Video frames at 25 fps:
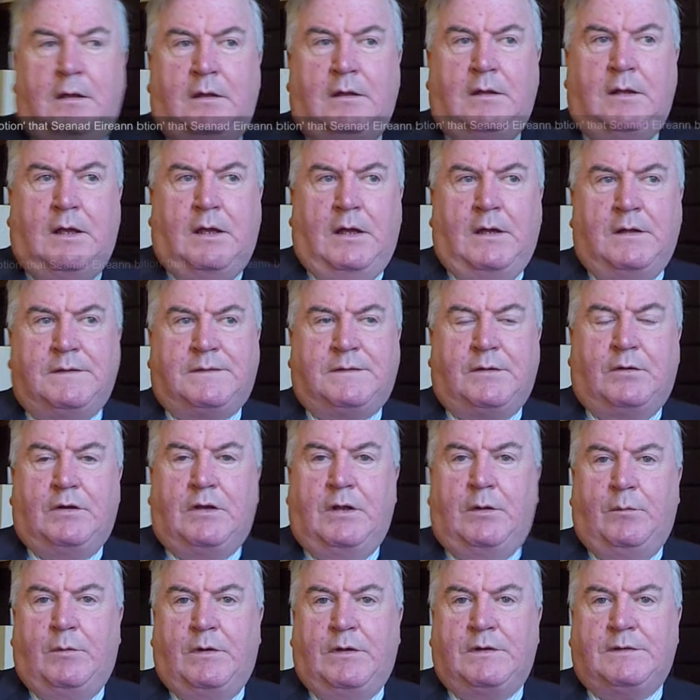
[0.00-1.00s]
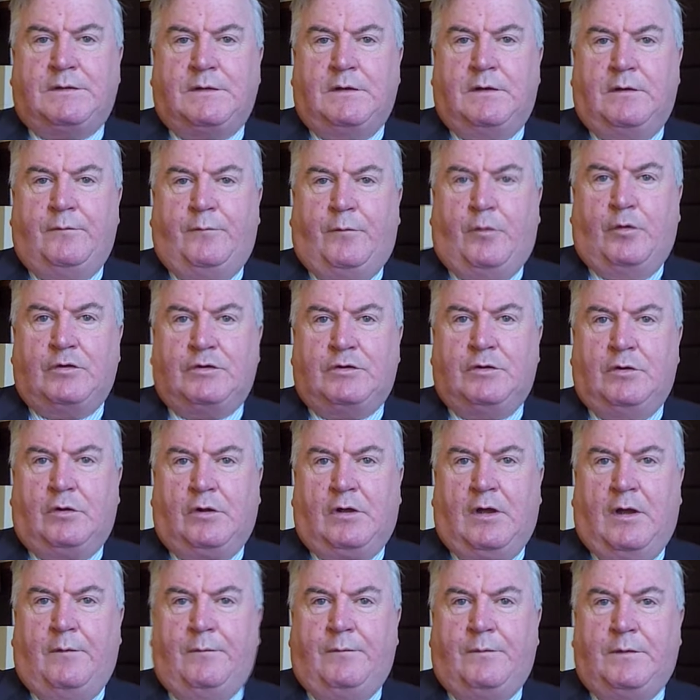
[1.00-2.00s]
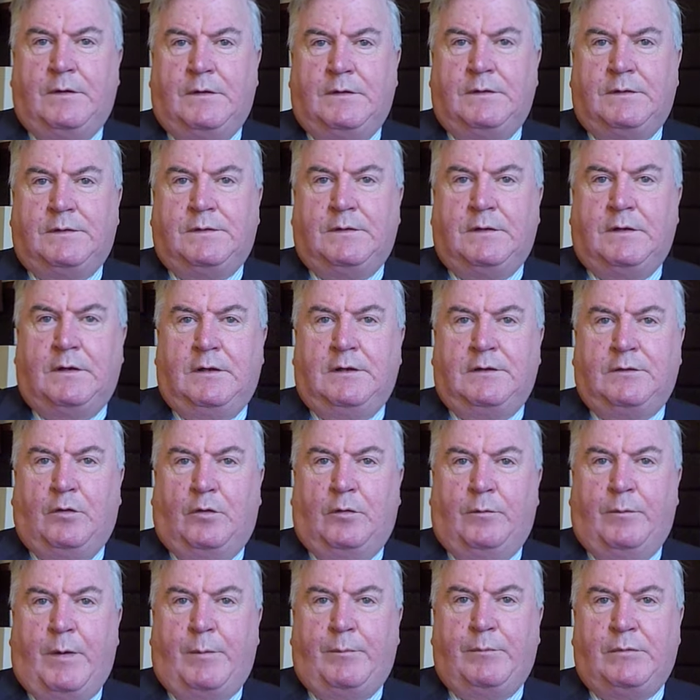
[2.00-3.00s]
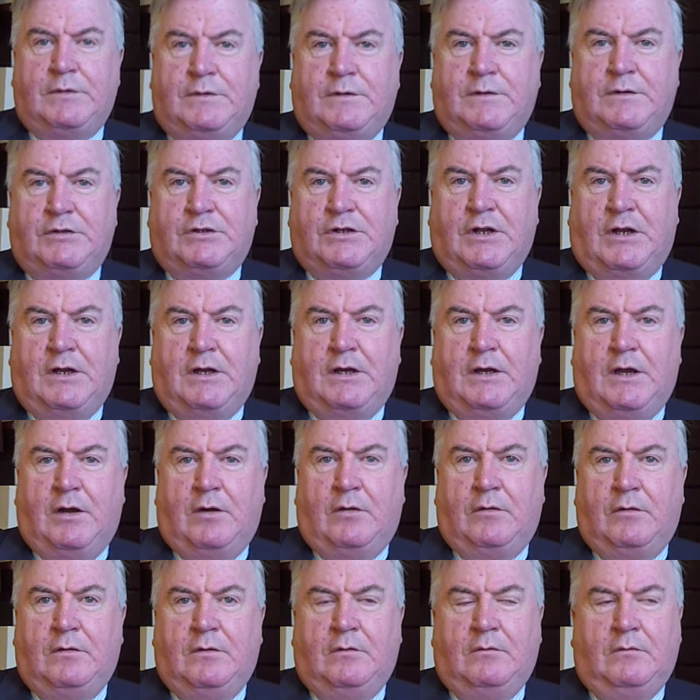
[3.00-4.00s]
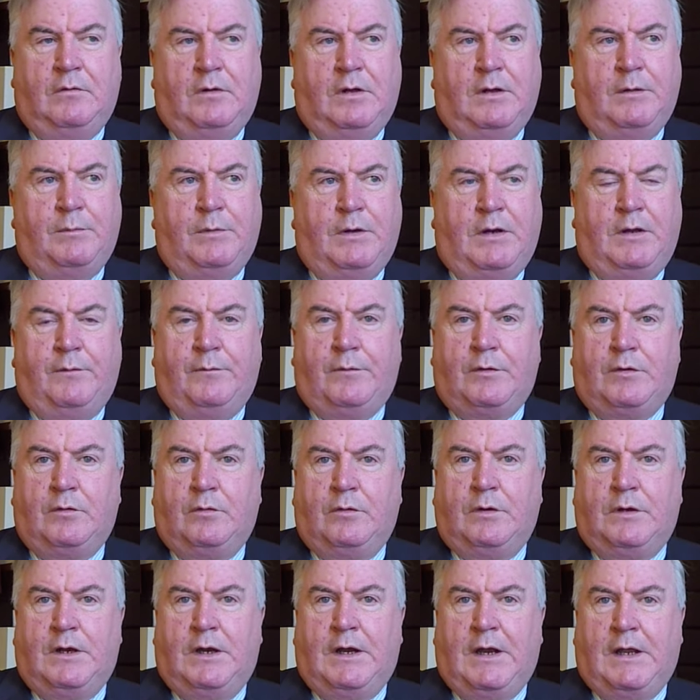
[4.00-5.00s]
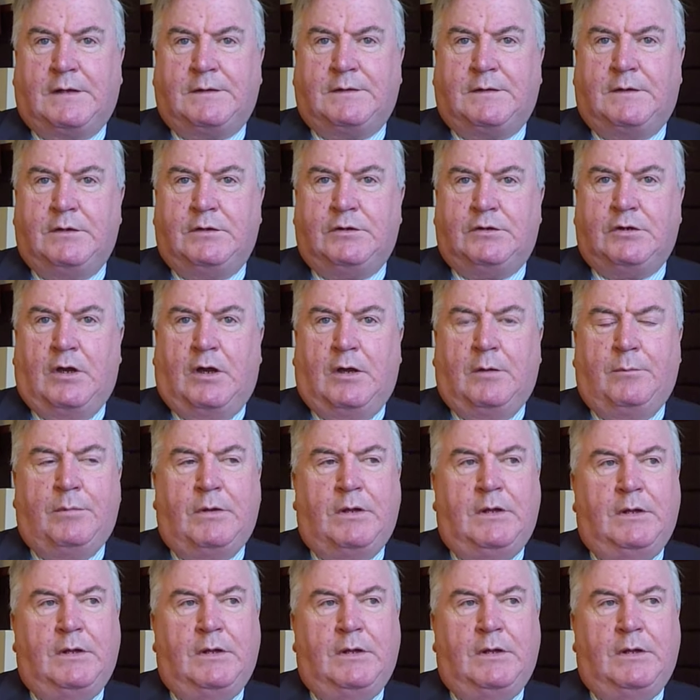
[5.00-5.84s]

Yeah, it certainly was a vote of confidence in his own members in Seanad Eireann, who I believe are doing an excellent job.